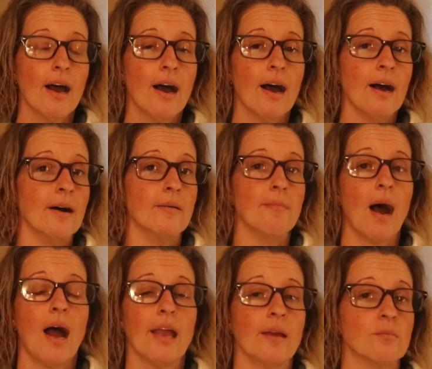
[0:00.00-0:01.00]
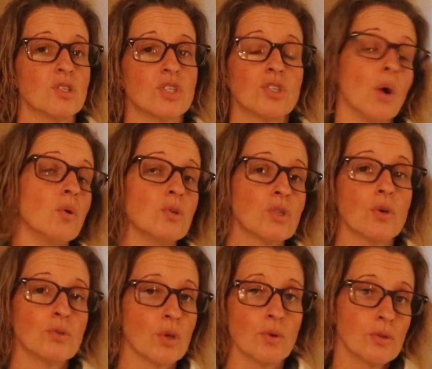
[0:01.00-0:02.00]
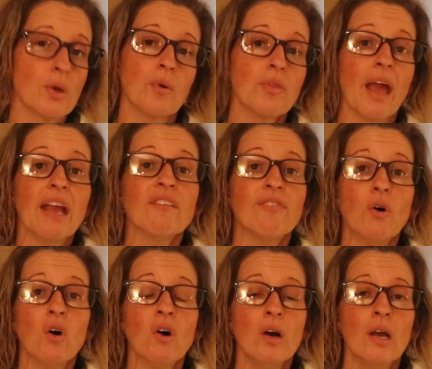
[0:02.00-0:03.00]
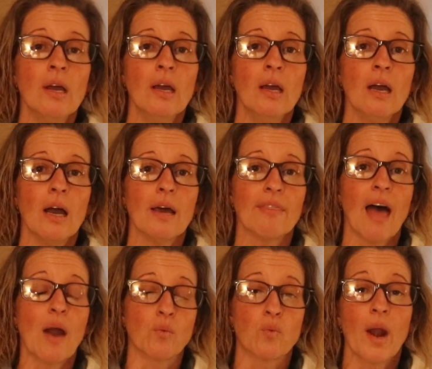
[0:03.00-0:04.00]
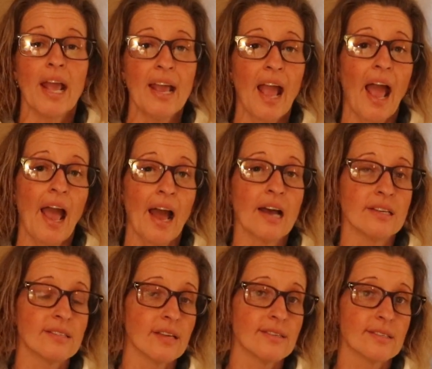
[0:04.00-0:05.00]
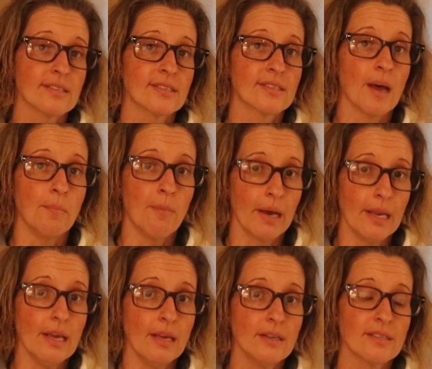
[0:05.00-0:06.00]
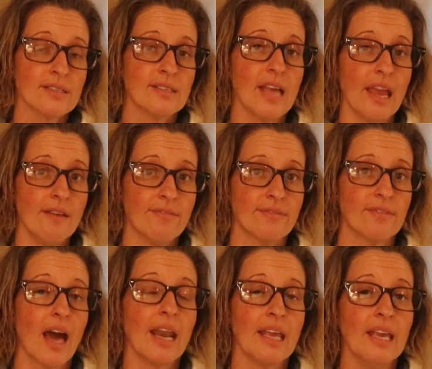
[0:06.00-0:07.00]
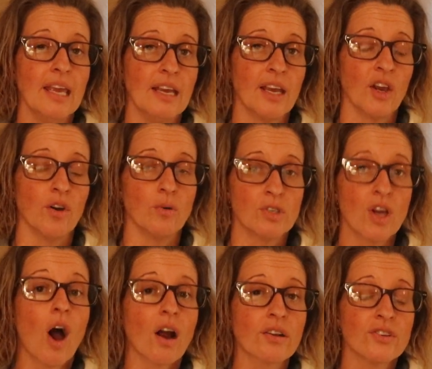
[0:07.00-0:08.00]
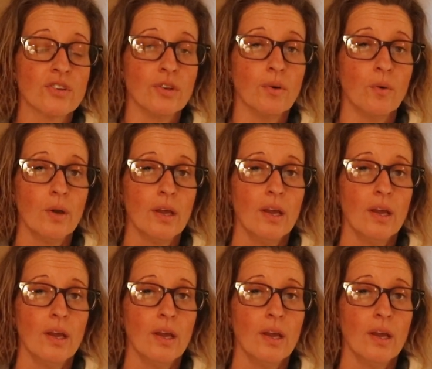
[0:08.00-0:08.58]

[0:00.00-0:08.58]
I am so, so, so, so thankful that Ray has somebody safe that he can go talk to.